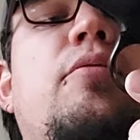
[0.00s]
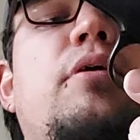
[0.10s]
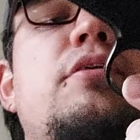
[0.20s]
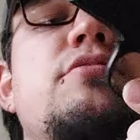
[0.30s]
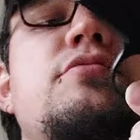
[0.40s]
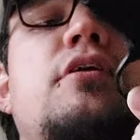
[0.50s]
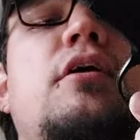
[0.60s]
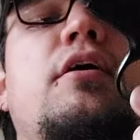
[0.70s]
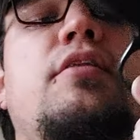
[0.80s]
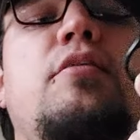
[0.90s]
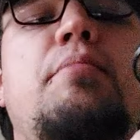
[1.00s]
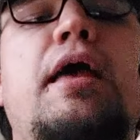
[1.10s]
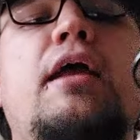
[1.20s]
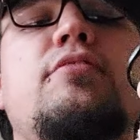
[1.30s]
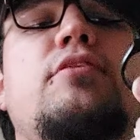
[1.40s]
ones, the
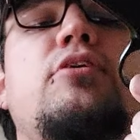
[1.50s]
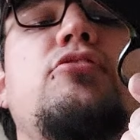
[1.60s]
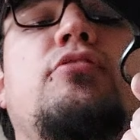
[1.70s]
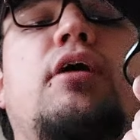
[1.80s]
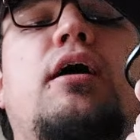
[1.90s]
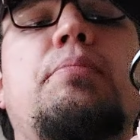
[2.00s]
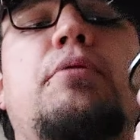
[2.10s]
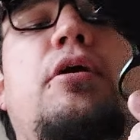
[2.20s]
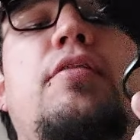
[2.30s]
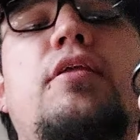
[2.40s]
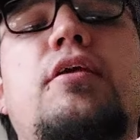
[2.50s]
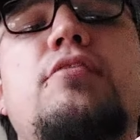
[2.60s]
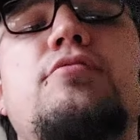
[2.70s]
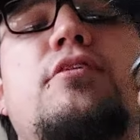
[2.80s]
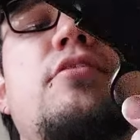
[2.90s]
magazine drop on
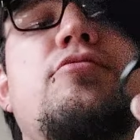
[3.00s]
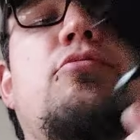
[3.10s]
these is